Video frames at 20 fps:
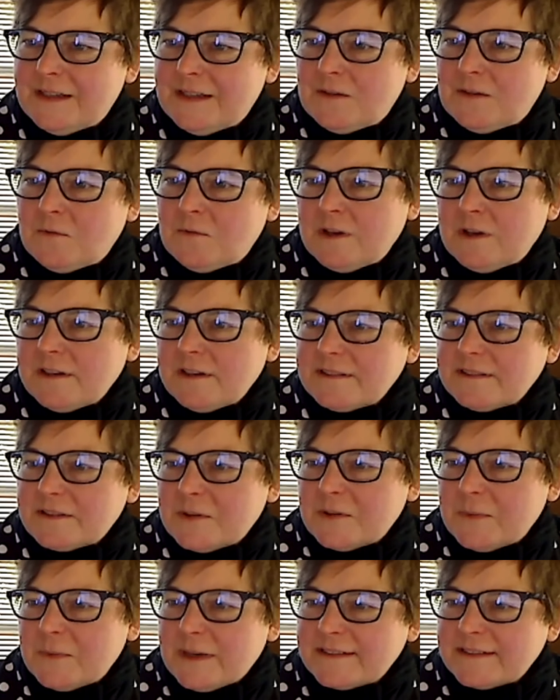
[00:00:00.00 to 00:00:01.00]
Well, let's go
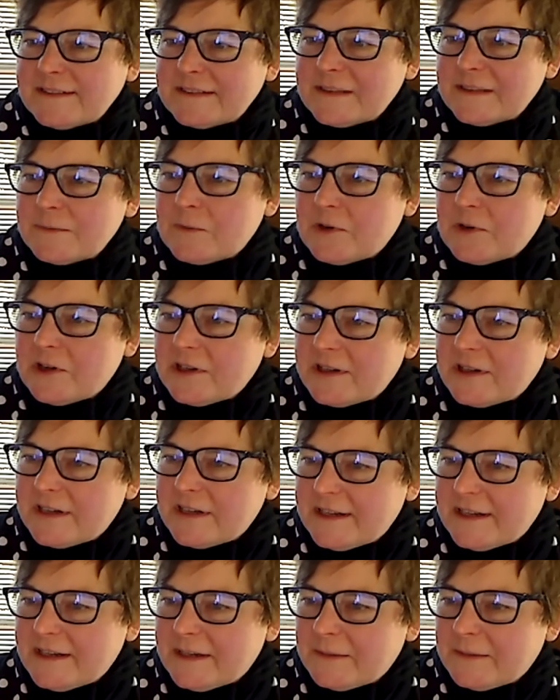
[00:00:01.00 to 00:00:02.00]
back to some more
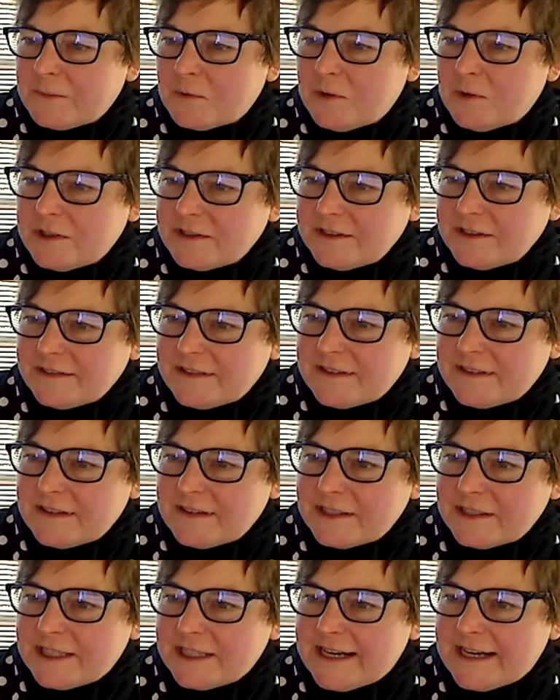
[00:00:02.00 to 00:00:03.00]
um, questions in the
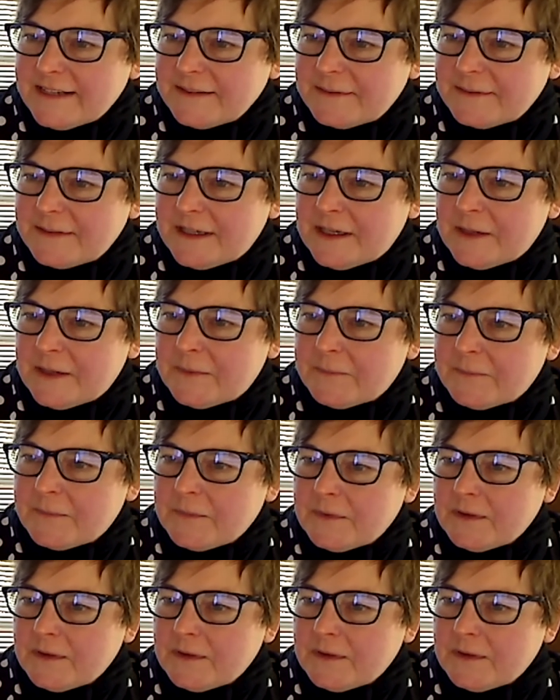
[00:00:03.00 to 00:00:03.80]
chat. Um, okay.